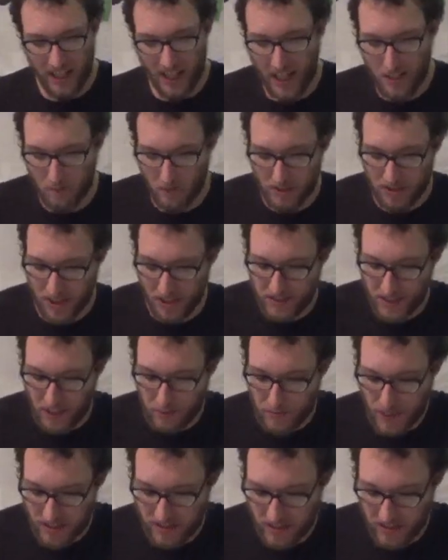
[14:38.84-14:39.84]
and received
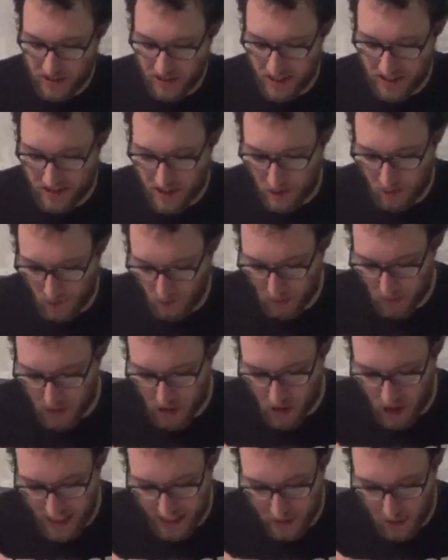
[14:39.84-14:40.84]
a message that someone will
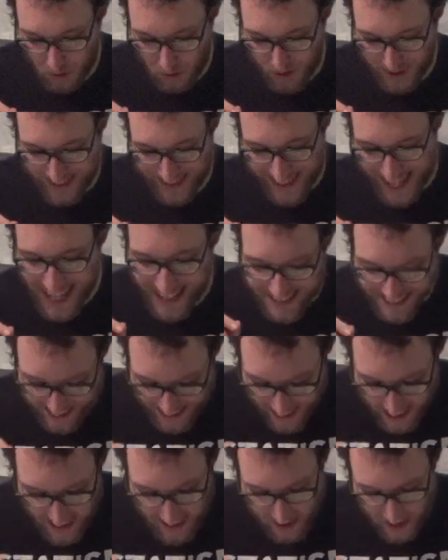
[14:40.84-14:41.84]
try to
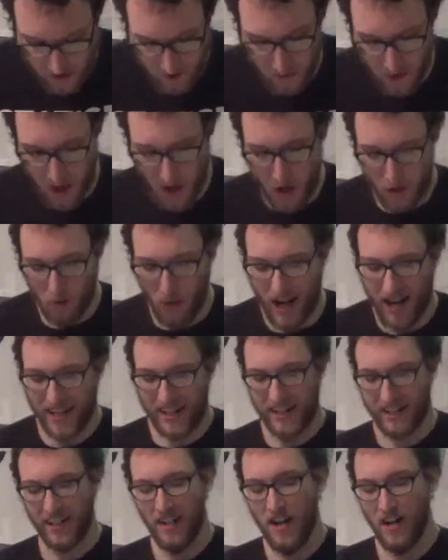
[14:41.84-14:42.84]
assassinate him,
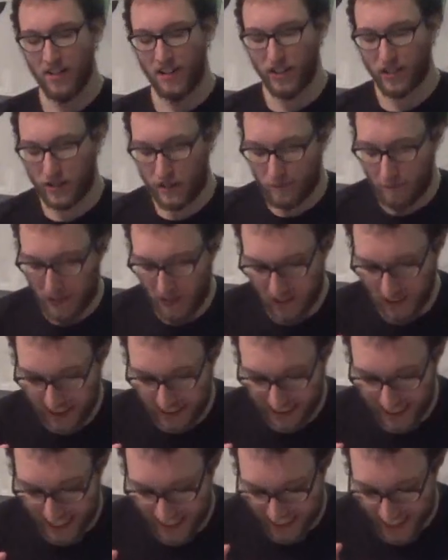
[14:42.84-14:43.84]
writing, "The
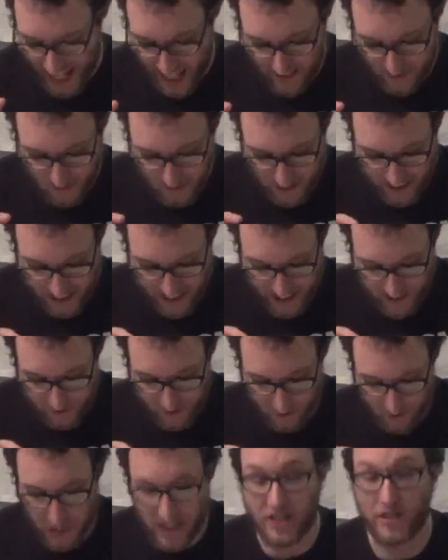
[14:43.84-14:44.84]
spirit that gave me the
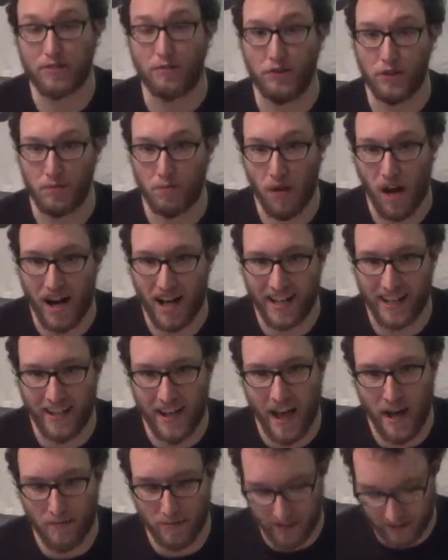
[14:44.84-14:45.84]
information was Brian
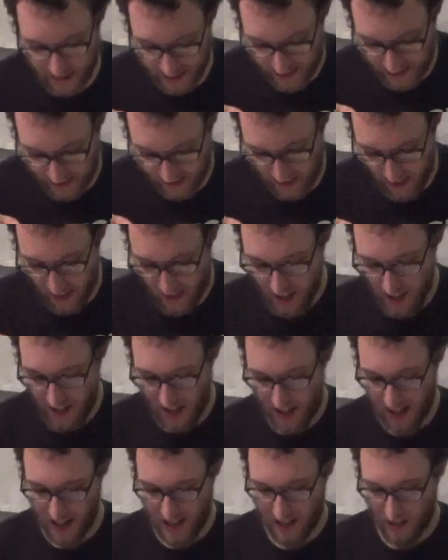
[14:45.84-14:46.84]
Epstein."
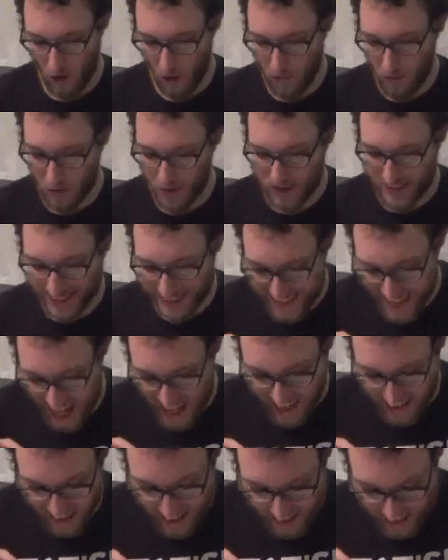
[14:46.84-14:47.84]
Uh, almost
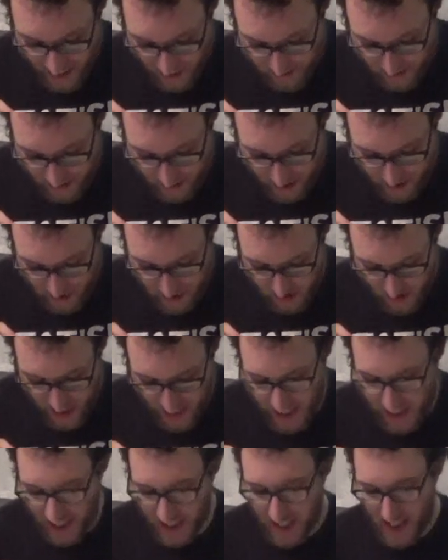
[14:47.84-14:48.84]
exactly eleven years
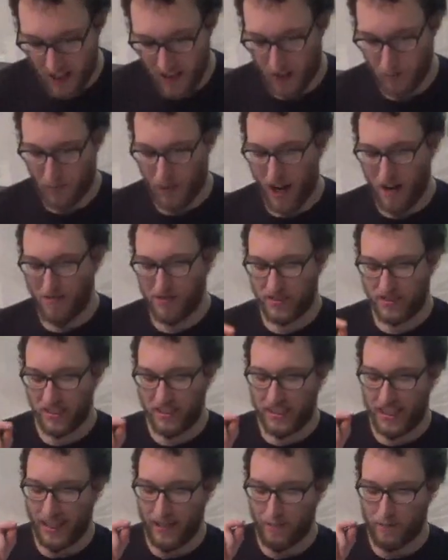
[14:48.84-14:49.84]
later, the
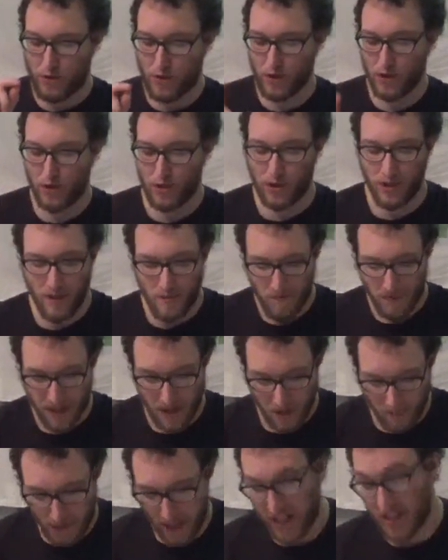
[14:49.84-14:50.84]
prophecy came true.
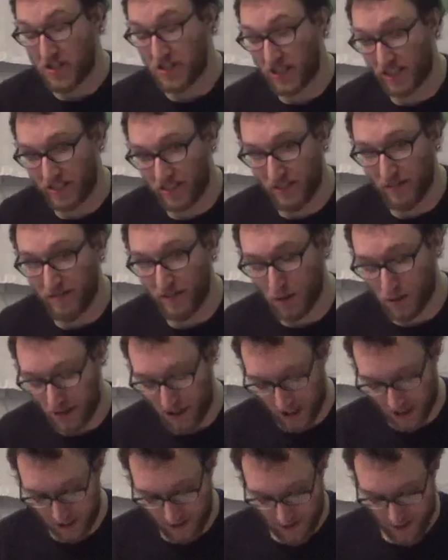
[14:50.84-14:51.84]
Page
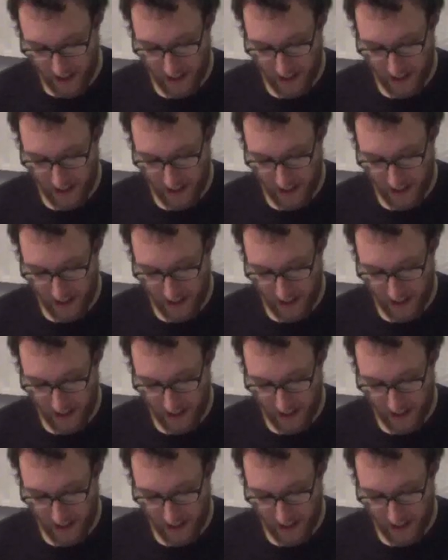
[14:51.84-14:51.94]
sixty-four.